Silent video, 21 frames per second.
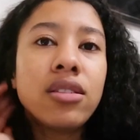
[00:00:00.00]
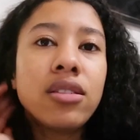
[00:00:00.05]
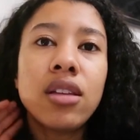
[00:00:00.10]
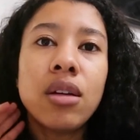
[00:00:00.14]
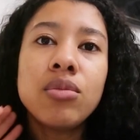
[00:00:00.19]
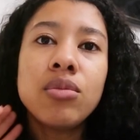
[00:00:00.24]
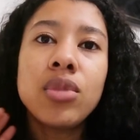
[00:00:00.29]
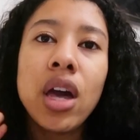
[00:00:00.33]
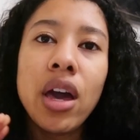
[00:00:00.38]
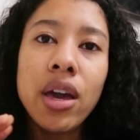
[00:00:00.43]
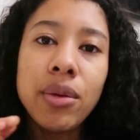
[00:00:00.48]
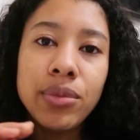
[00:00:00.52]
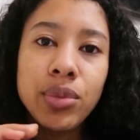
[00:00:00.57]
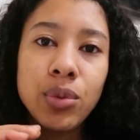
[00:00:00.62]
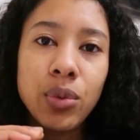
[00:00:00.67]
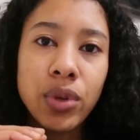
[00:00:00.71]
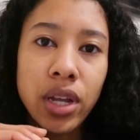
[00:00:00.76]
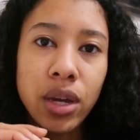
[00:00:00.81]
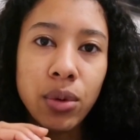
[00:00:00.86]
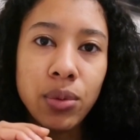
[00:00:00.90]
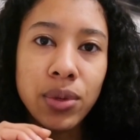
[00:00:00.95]
sometimes
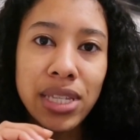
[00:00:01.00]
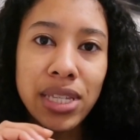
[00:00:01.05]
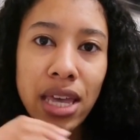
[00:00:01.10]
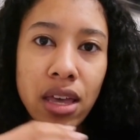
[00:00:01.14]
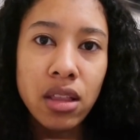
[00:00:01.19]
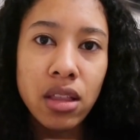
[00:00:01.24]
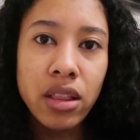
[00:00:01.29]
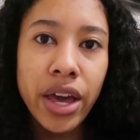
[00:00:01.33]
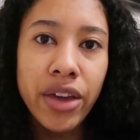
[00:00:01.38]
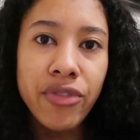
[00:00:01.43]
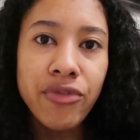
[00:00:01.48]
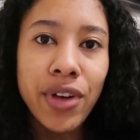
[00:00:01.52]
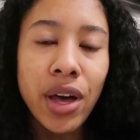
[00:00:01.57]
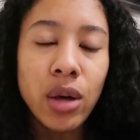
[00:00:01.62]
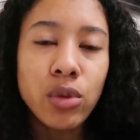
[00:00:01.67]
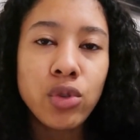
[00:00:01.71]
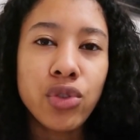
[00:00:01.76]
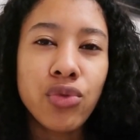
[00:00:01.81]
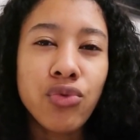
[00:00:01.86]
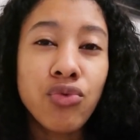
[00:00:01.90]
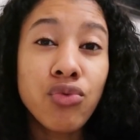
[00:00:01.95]
when I was ill, I
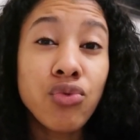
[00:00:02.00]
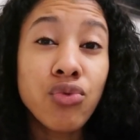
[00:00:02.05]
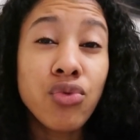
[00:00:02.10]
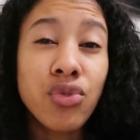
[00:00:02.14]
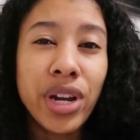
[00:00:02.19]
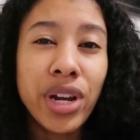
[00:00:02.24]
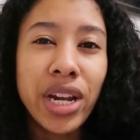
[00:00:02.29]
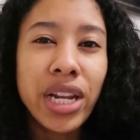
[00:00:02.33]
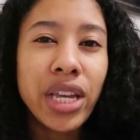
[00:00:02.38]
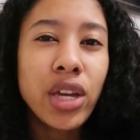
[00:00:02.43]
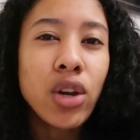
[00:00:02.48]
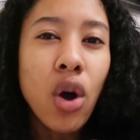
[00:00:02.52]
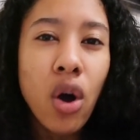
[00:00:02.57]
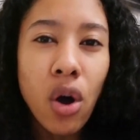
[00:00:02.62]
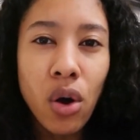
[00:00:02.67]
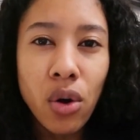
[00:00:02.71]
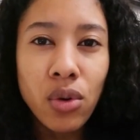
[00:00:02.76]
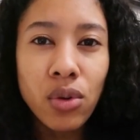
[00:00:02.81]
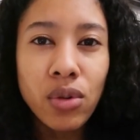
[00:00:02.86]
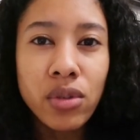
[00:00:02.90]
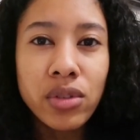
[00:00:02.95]
felt just really
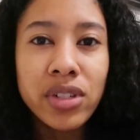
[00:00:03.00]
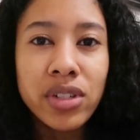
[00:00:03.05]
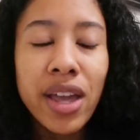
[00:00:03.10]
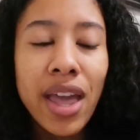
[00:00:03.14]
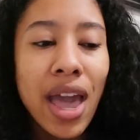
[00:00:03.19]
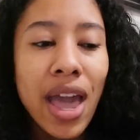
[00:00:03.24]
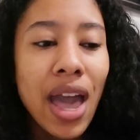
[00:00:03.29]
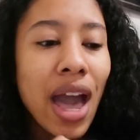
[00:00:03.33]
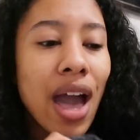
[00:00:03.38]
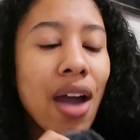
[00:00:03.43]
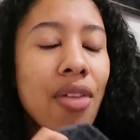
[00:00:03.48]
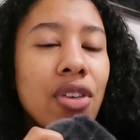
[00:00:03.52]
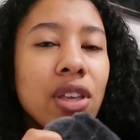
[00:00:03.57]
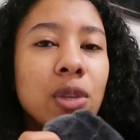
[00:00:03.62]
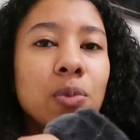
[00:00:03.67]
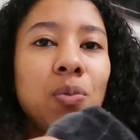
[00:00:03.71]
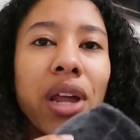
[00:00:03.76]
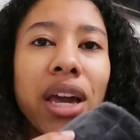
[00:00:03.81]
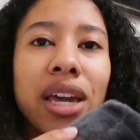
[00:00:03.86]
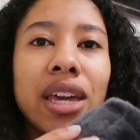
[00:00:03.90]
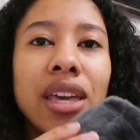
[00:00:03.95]
cold and
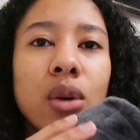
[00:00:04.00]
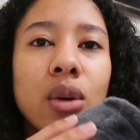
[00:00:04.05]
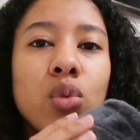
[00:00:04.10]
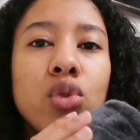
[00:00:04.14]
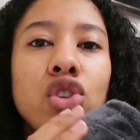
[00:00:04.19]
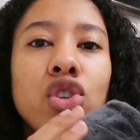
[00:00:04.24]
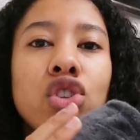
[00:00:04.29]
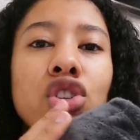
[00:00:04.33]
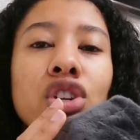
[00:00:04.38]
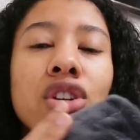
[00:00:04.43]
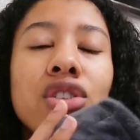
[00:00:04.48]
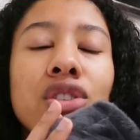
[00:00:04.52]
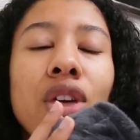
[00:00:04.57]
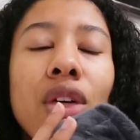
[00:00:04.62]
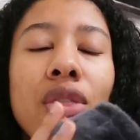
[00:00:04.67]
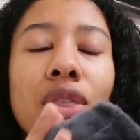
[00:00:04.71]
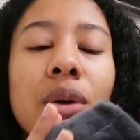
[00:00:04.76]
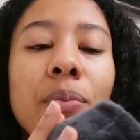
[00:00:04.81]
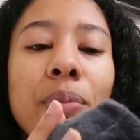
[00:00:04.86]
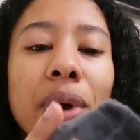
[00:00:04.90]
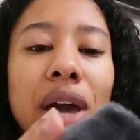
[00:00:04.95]
this blanket was just
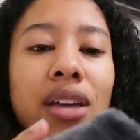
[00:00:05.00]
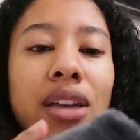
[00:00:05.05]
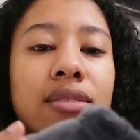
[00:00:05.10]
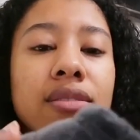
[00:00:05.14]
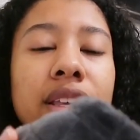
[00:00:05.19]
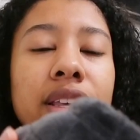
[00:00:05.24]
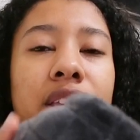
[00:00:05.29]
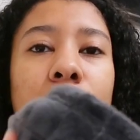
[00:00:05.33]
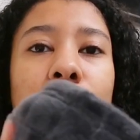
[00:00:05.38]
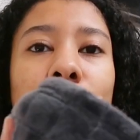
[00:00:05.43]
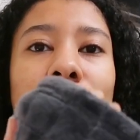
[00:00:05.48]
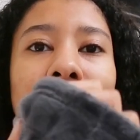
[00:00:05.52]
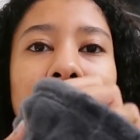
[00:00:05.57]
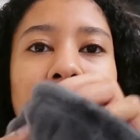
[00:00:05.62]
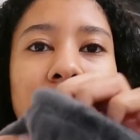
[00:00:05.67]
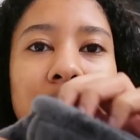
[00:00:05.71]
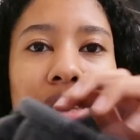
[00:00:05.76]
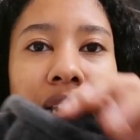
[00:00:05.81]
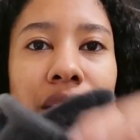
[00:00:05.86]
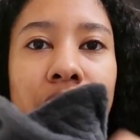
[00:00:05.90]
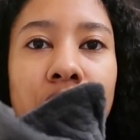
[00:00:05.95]
the best. Like you can
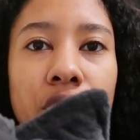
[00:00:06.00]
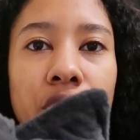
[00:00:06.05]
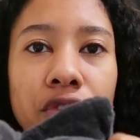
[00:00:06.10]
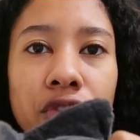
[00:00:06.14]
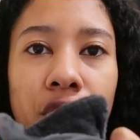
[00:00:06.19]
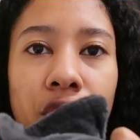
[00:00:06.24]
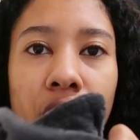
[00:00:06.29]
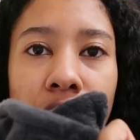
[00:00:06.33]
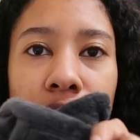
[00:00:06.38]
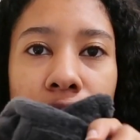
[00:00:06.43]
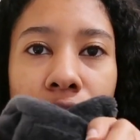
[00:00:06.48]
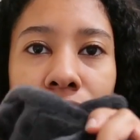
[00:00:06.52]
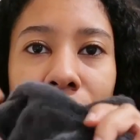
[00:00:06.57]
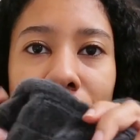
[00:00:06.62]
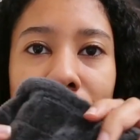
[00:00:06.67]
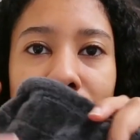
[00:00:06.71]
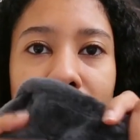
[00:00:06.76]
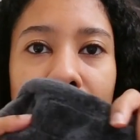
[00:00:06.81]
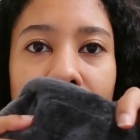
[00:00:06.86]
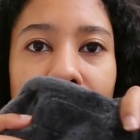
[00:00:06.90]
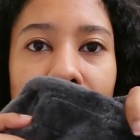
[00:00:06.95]
see the fluff on
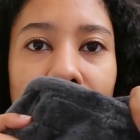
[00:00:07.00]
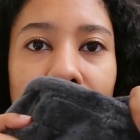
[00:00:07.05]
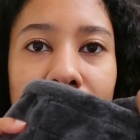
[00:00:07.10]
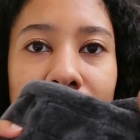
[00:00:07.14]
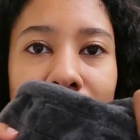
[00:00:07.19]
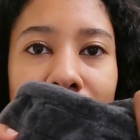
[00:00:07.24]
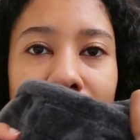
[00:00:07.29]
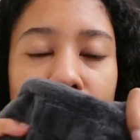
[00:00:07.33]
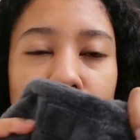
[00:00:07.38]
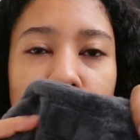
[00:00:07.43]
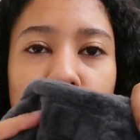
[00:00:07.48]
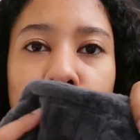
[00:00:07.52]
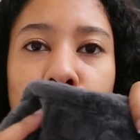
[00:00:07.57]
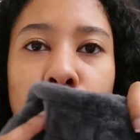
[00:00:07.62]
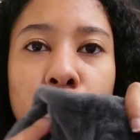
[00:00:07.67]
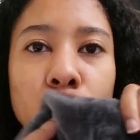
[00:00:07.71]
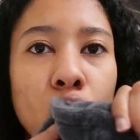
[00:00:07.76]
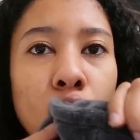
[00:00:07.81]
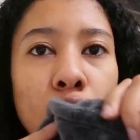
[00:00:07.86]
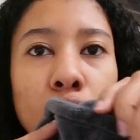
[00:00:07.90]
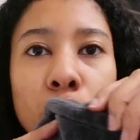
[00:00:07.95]
this guy. Like it's
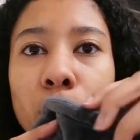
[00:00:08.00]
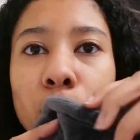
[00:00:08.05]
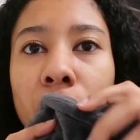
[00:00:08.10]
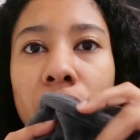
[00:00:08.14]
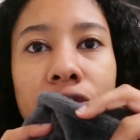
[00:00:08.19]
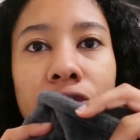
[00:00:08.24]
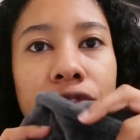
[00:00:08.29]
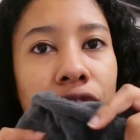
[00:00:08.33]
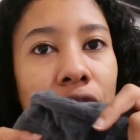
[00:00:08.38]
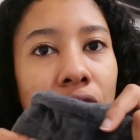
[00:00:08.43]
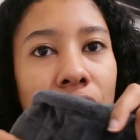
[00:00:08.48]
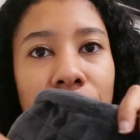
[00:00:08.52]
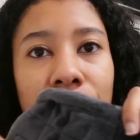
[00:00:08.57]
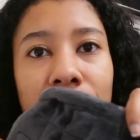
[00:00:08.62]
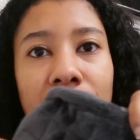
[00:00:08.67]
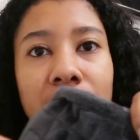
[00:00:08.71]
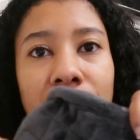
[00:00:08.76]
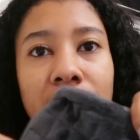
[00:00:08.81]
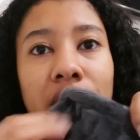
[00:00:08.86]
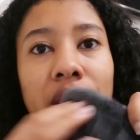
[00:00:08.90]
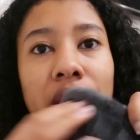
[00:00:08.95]
so
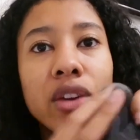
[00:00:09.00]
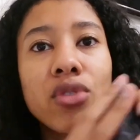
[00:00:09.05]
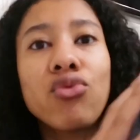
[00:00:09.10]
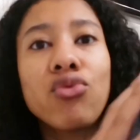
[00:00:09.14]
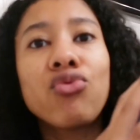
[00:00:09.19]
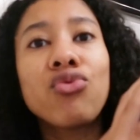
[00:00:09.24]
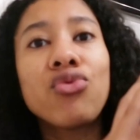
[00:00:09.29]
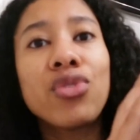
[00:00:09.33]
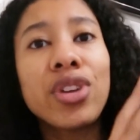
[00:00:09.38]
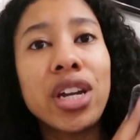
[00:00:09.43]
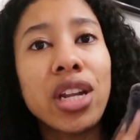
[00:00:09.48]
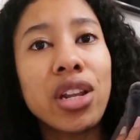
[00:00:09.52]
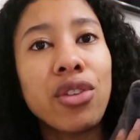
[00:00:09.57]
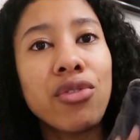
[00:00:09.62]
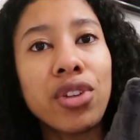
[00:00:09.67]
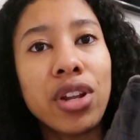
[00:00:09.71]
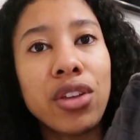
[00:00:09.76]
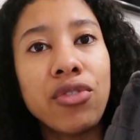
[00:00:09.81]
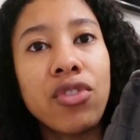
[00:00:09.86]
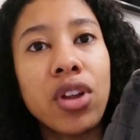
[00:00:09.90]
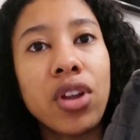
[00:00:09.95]
fluffy, like really,
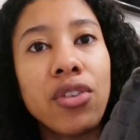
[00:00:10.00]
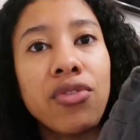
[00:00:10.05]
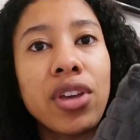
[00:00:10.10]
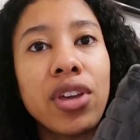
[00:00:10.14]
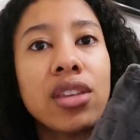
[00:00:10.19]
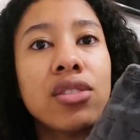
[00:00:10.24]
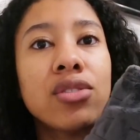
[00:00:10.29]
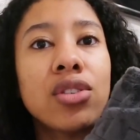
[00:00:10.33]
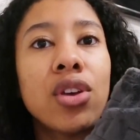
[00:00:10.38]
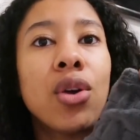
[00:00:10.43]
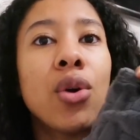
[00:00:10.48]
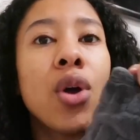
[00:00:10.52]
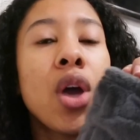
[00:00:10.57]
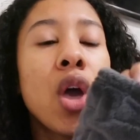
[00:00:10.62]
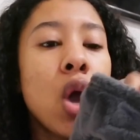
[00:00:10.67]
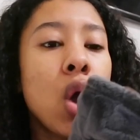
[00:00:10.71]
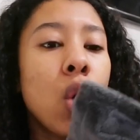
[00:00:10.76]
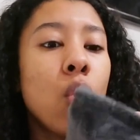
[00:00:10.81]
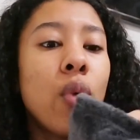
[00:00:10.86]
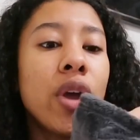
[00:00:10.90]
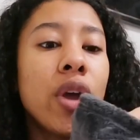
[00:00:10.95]
really fluffy. So
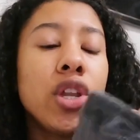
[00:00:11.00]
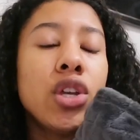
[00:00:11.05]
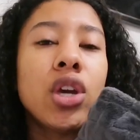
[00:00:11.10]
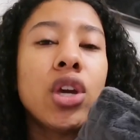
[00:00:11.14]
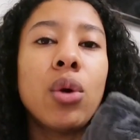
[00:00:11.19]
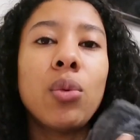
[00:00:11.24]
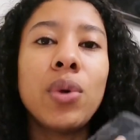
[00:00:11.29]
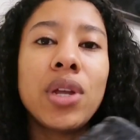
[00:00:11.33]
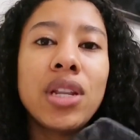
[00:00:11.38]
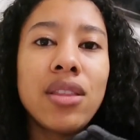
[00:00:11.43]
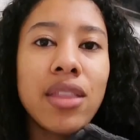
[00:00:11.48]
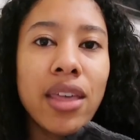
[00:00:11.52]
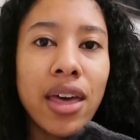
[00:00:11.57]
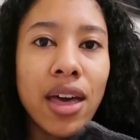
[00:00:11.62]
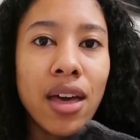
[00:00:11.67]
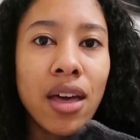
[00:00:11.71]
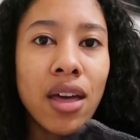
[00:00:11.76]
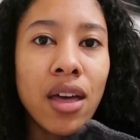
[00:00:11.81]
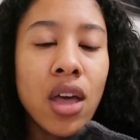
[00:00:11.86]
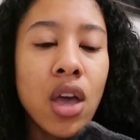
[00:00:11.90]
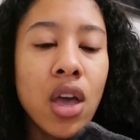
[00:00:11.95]
when you go in
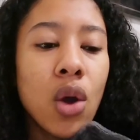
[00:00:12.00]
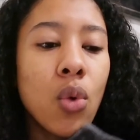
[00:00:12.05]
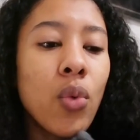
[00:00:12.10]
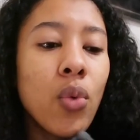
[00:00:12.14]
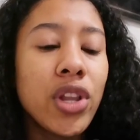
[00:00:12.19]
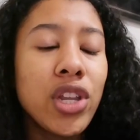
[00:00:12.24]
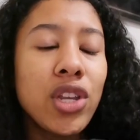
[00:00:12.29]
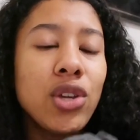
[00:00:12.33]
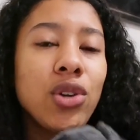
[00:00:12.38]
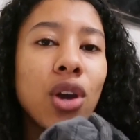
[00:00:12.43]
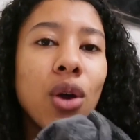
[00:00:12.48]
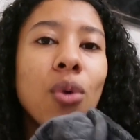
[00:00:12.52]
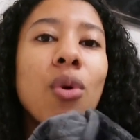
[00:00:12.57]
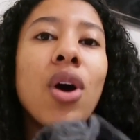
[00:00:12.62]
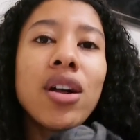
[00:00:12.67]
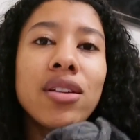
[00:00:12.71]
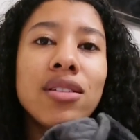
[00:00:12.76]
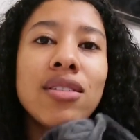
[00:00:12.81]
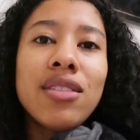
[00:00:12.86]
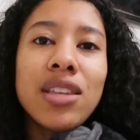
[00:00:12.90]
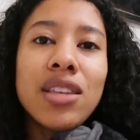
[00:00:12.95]
there, when you go
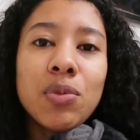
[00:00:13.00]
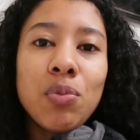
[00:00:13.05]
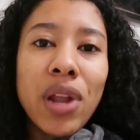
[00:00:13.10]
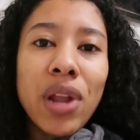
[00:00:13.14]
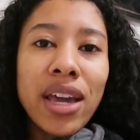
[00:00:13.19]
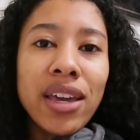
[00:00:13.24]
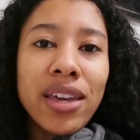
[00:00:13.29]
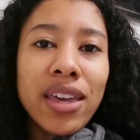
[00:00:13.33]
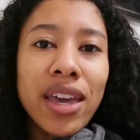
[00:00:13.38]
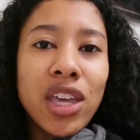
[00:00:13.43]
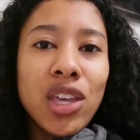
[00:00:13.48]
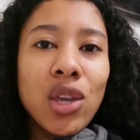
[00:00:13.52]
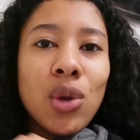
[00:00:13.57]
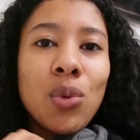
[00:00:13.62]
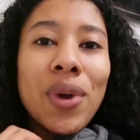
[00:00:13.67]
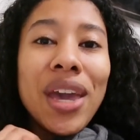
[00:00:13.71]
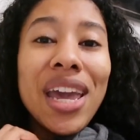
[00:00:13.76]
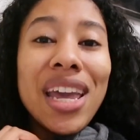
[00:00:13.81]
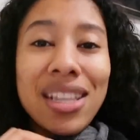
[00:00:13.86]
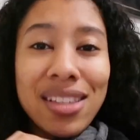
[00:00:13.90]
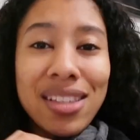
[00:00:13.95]
under this blanket,
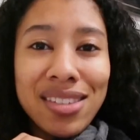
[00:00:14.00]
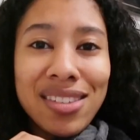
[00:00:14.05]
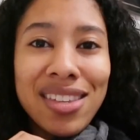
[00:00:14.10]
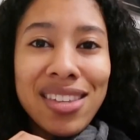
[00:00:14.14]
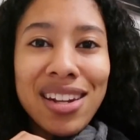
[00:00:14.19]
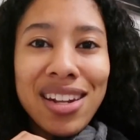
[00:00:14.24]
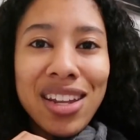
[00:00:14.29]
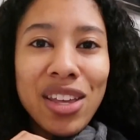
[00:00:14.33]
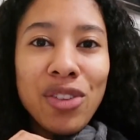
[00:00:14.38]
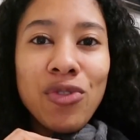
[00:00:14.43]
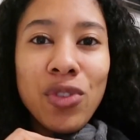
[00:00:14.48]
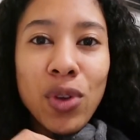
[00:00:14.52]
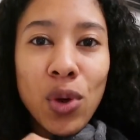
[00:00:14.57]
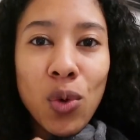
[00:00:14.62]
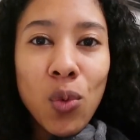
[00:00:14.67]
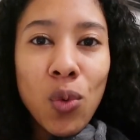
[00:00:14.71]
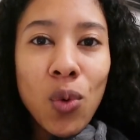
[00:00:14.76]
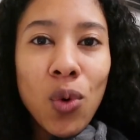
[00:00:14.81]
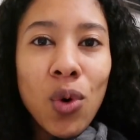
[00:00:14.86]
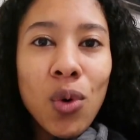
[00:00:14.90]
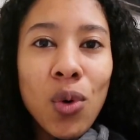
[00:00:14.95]
you instantly feel
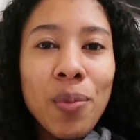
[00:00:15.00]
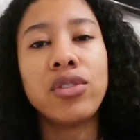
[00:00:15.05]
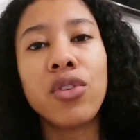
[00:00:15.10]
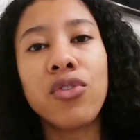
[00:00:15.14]
warm.